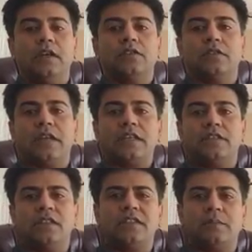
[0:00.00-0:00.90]
So that's
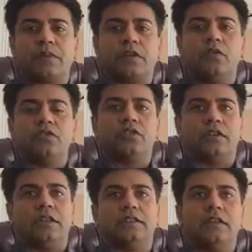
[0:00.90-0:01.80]
just a
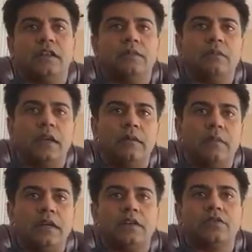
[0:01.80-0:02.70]
precaution. It's not a
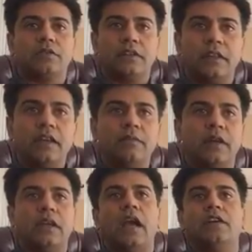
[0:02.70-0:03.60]
mandatory thing,
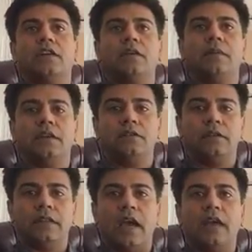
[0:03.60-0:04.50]
but I recommend
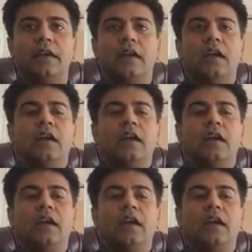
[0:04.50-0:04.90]
doing that.